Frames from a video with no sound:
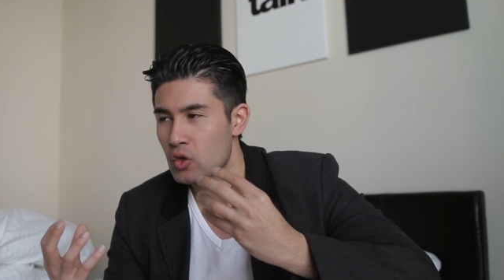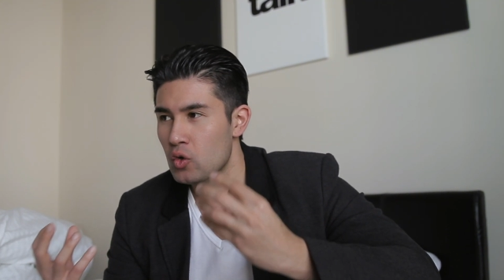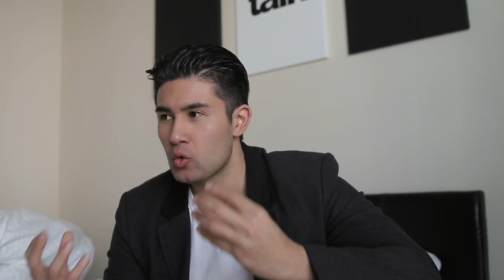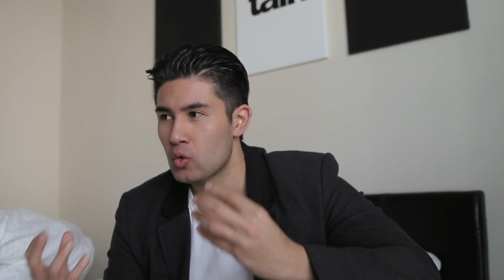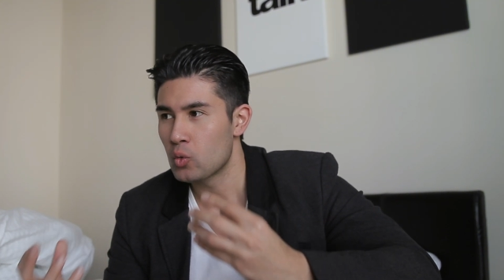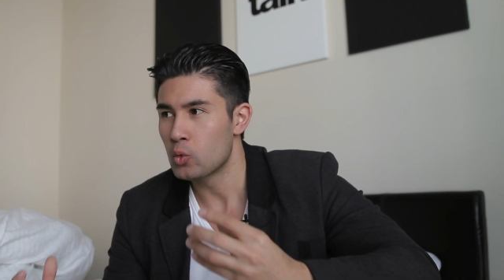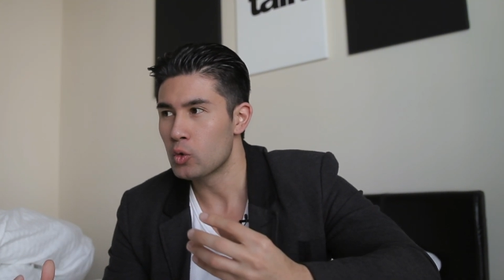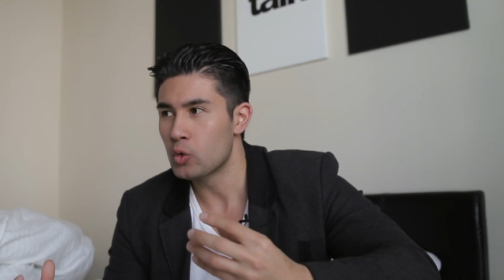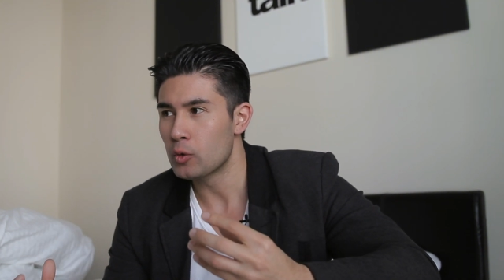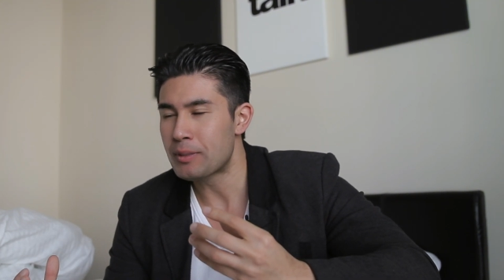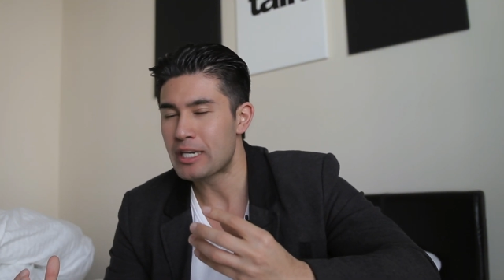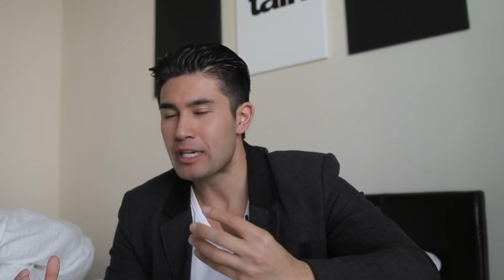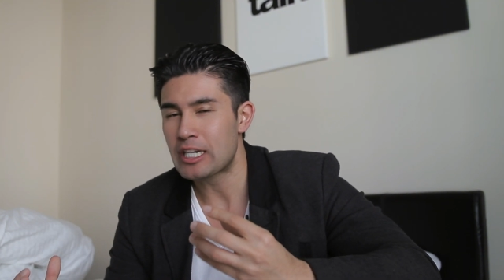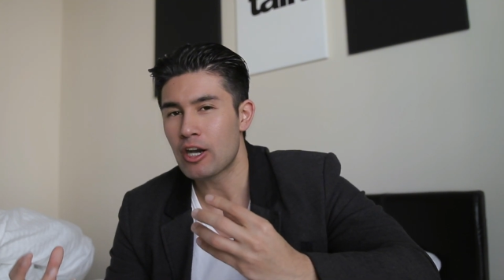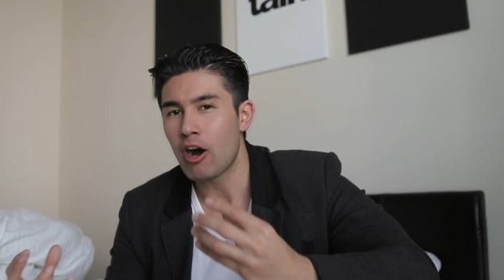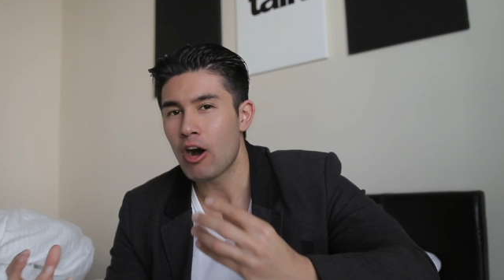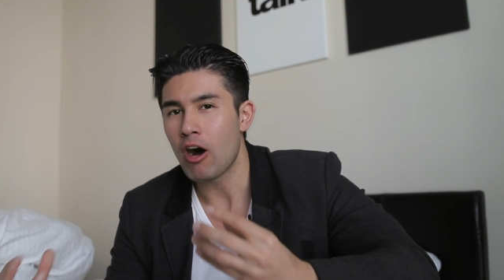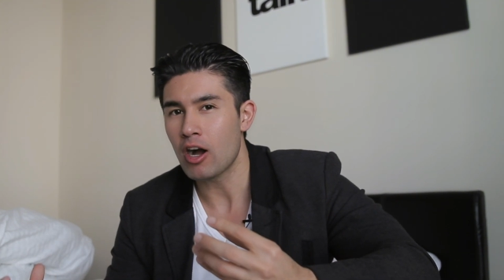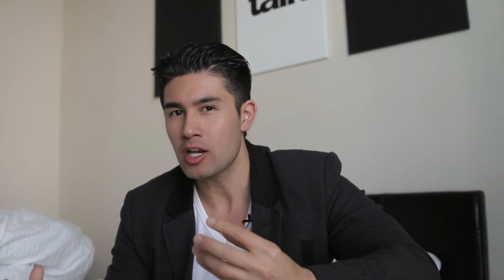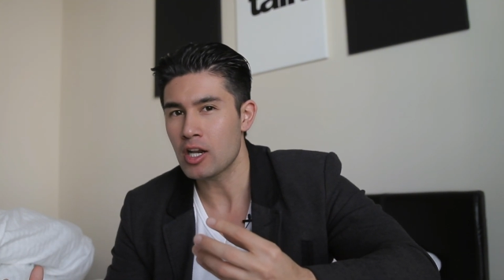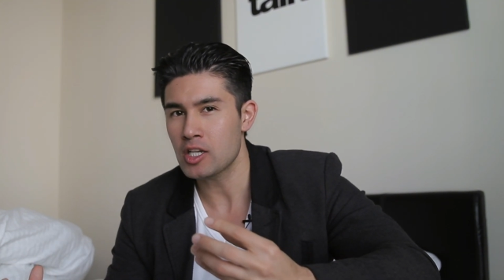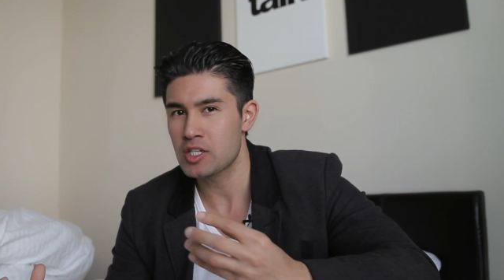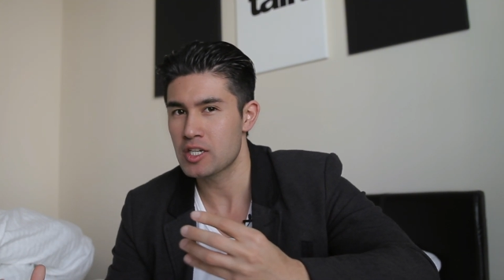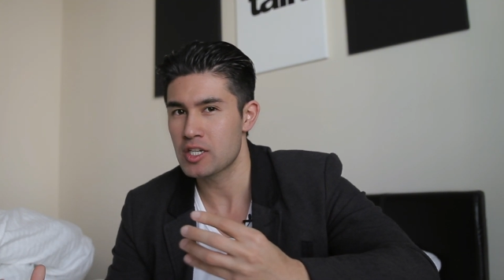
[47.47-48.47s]
will be
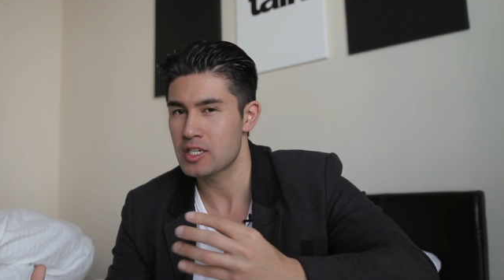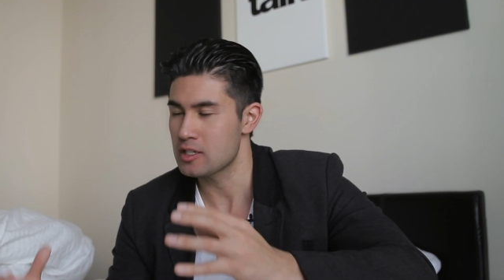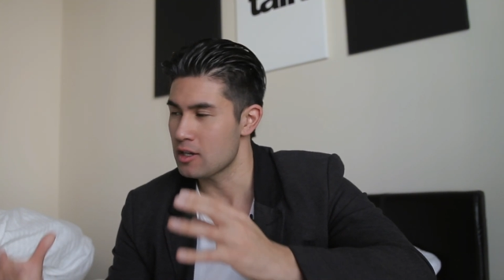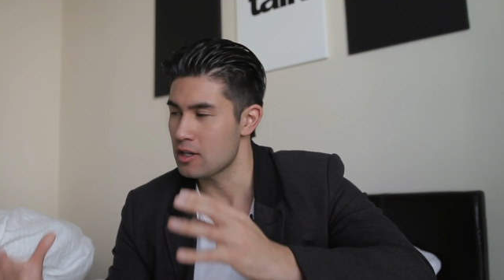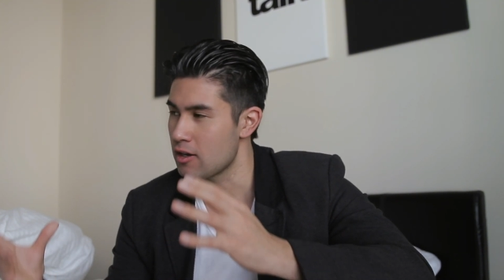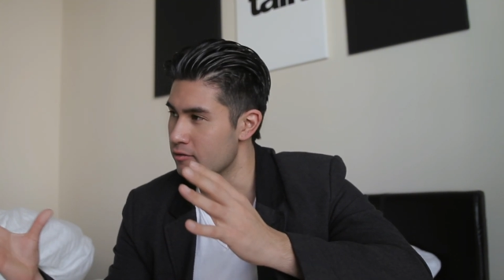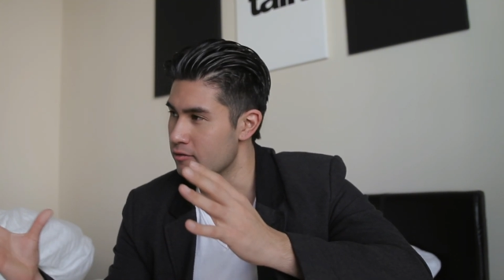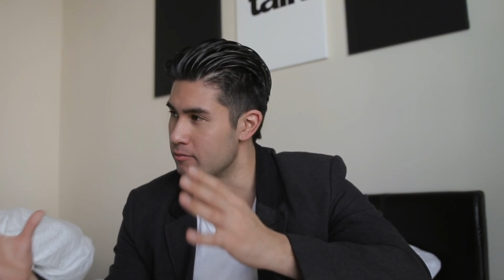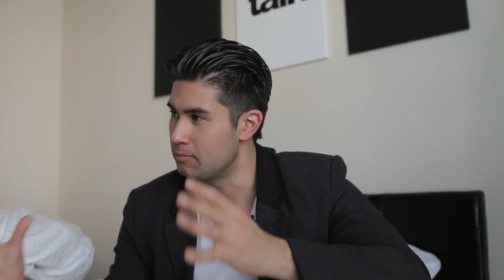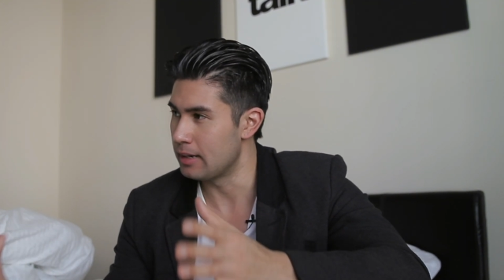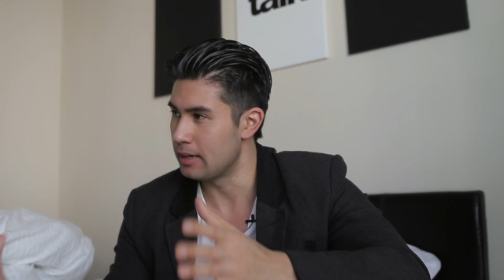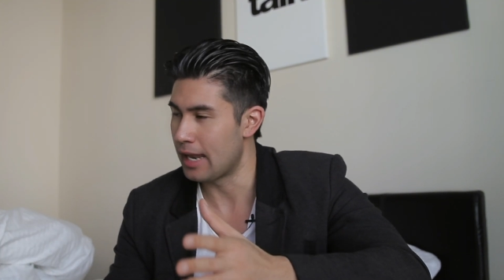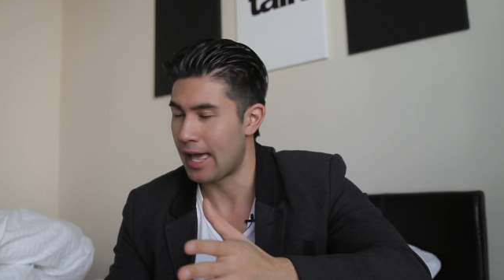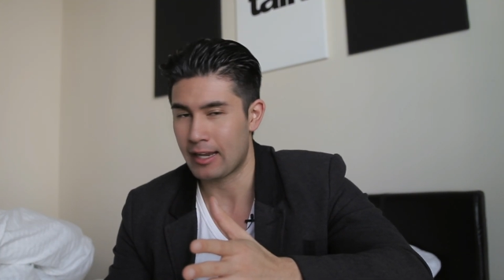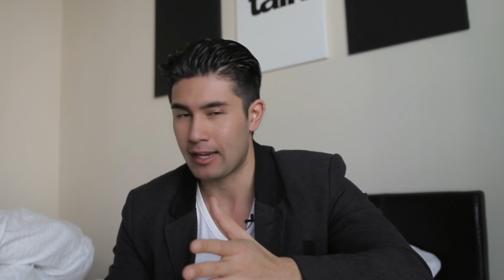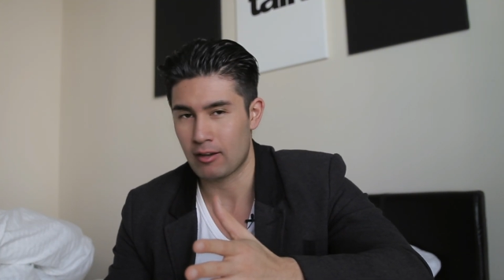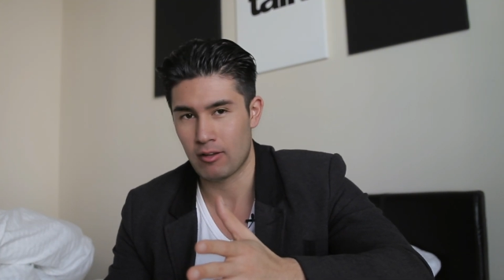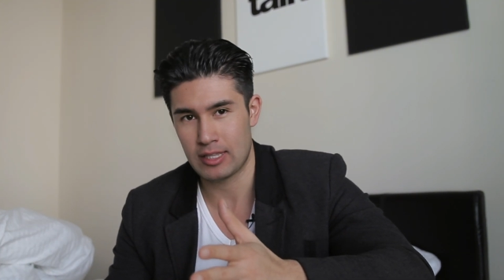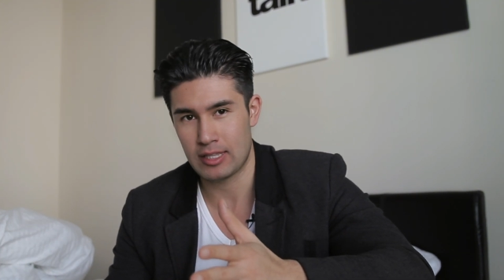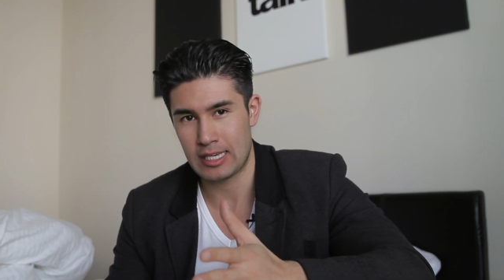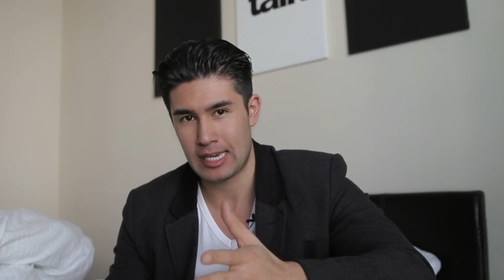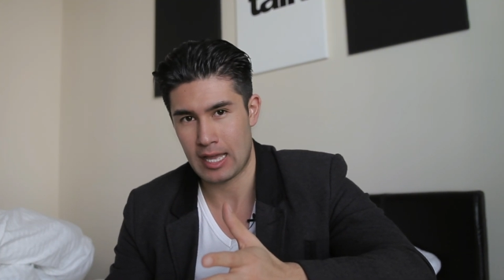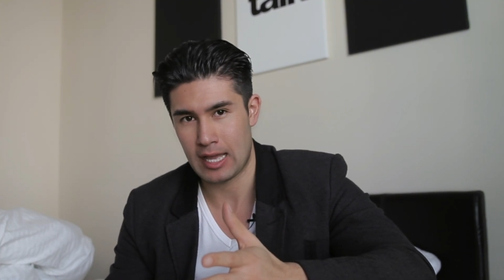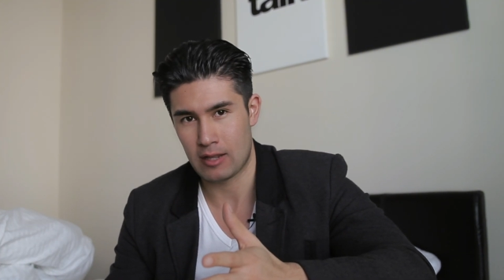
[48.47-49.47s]
conscious of black on
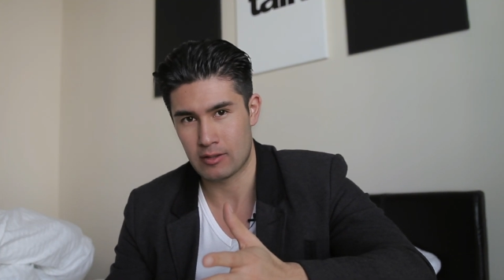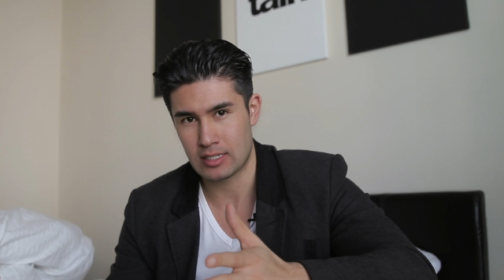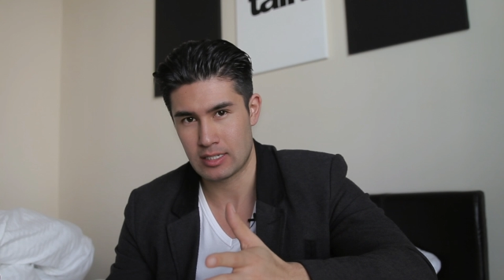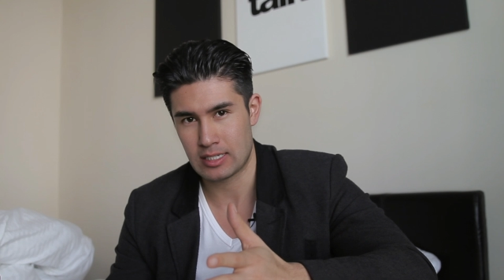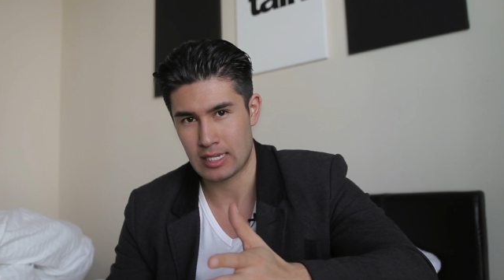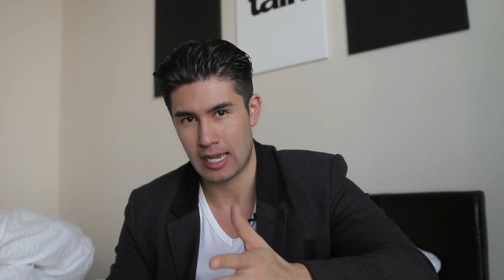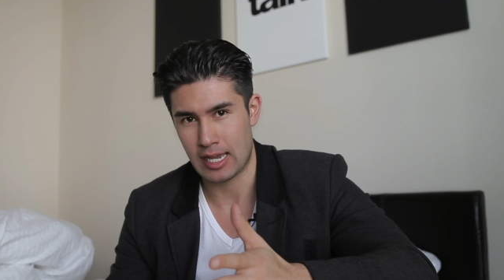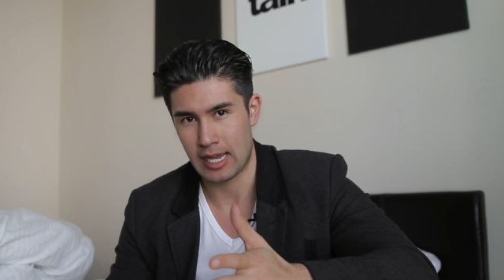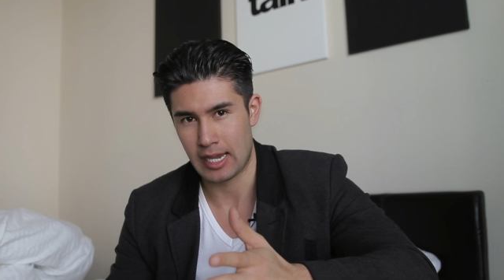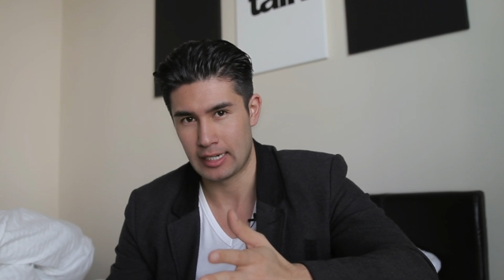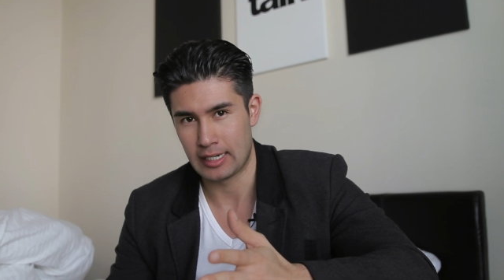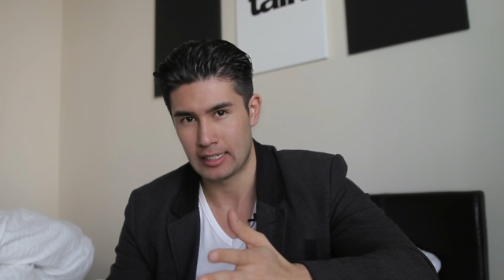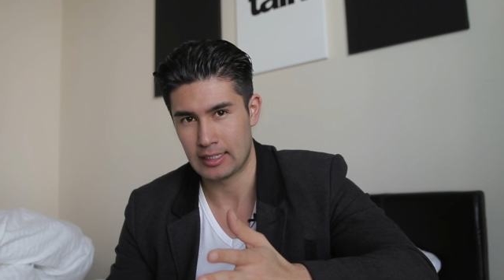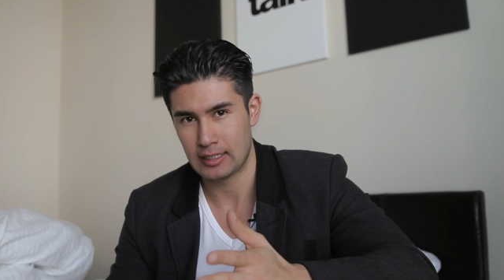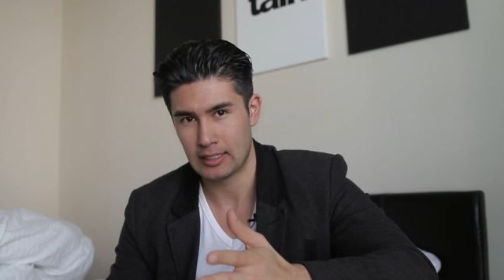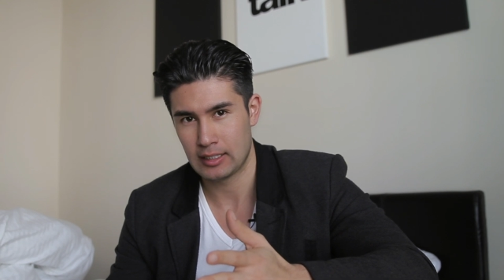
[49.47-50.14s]
the outside.